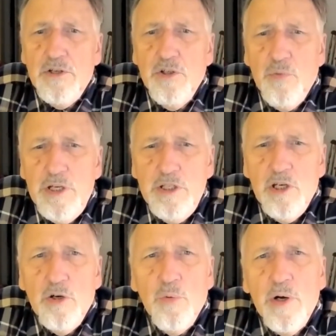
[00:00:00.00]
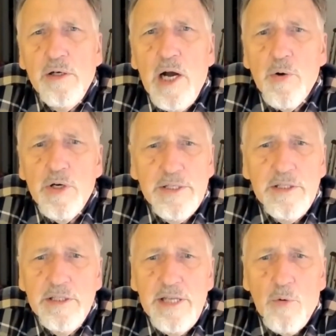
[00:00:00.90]
do we know where our
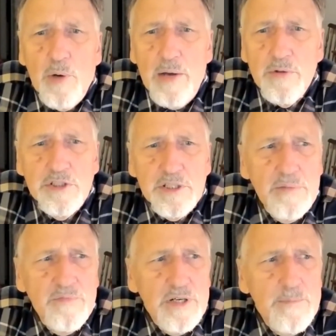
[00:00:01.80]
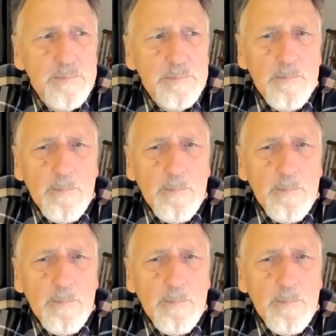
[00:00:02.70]
internet routers come from?